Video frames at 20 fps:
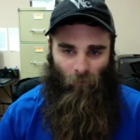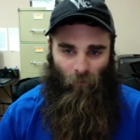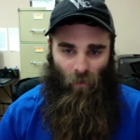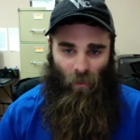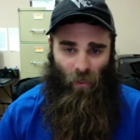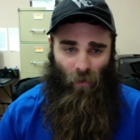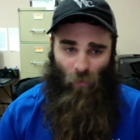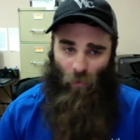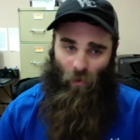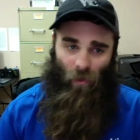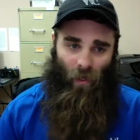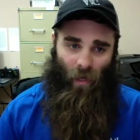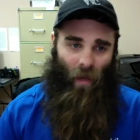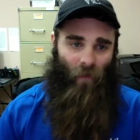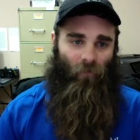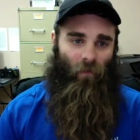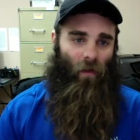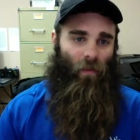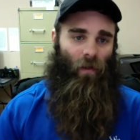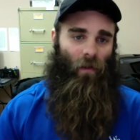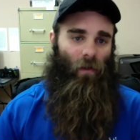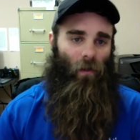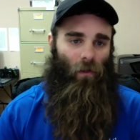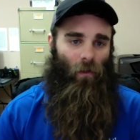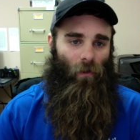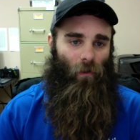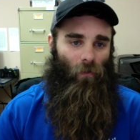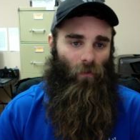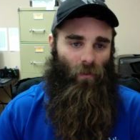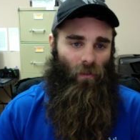You really have nothing to
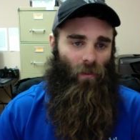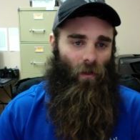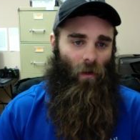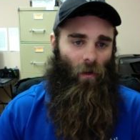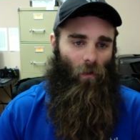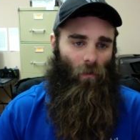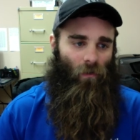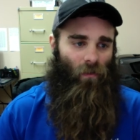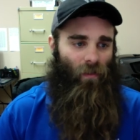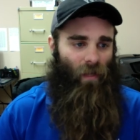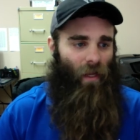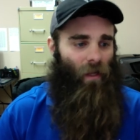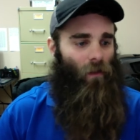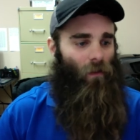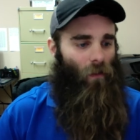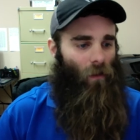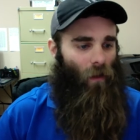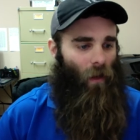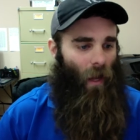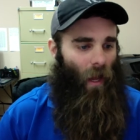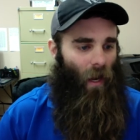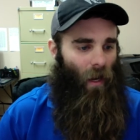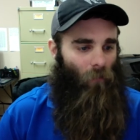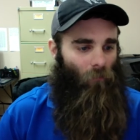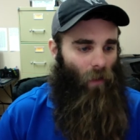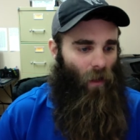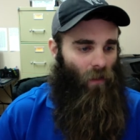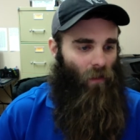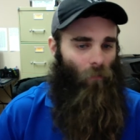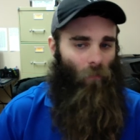lose. So take a look at
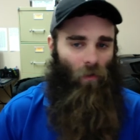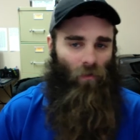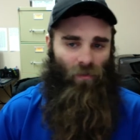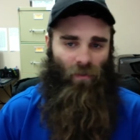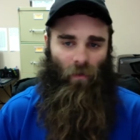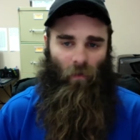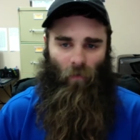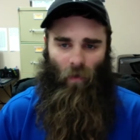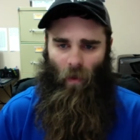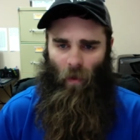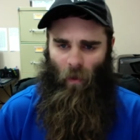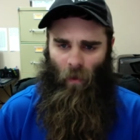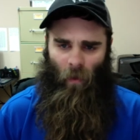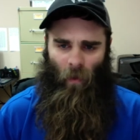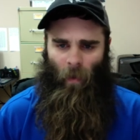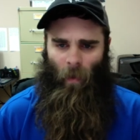it. Make the most of it.